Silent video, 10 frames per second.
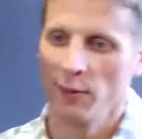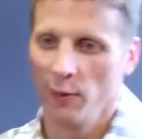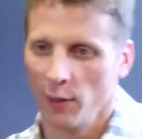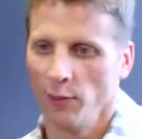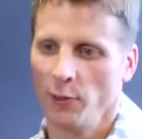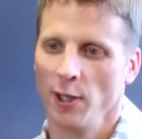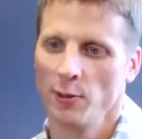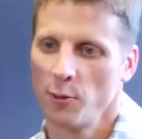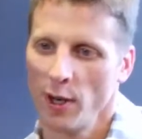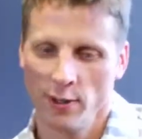of a
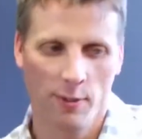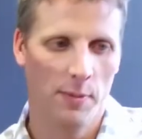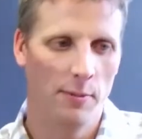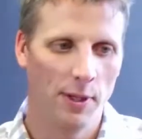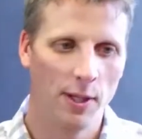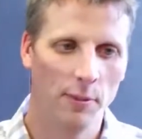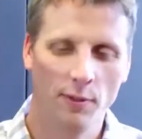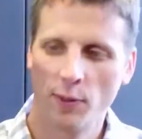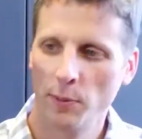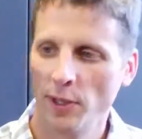strange question maybe coming
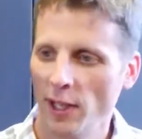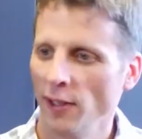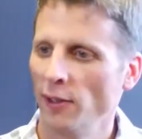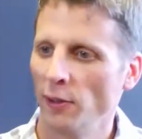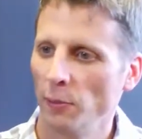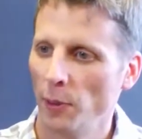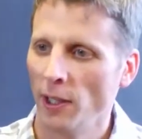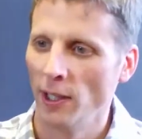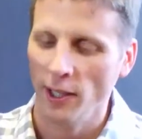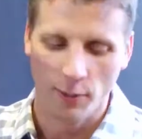from a dentist,
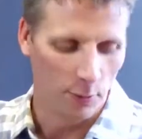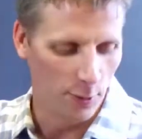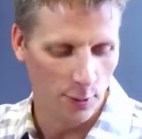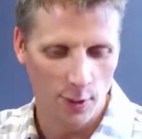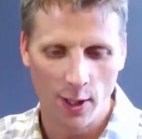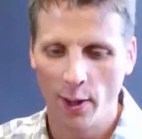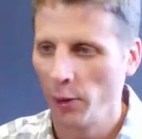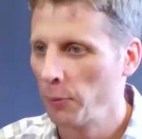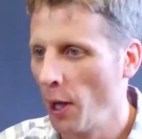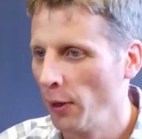but would you say
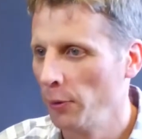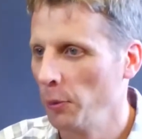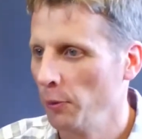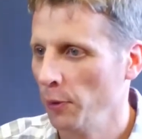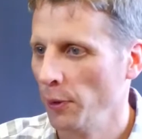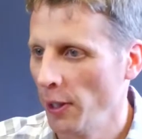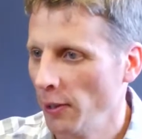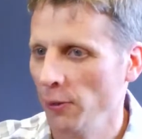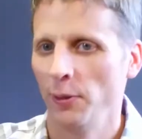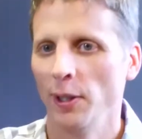that's possible for
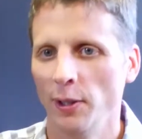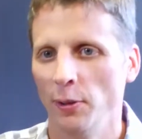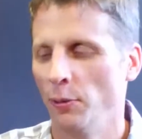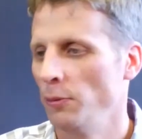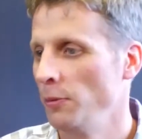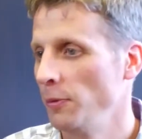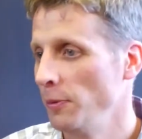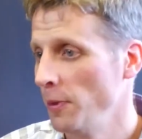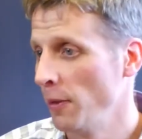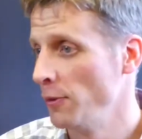dentistry to
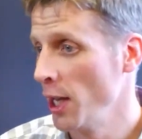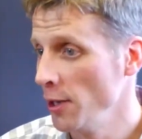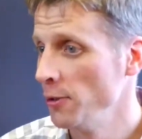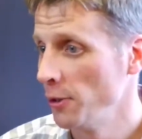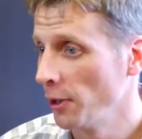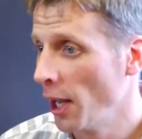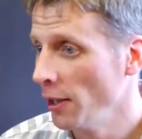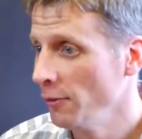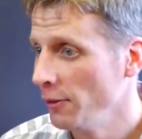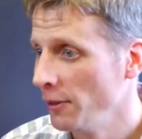have changed your
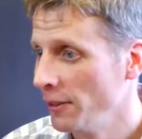life?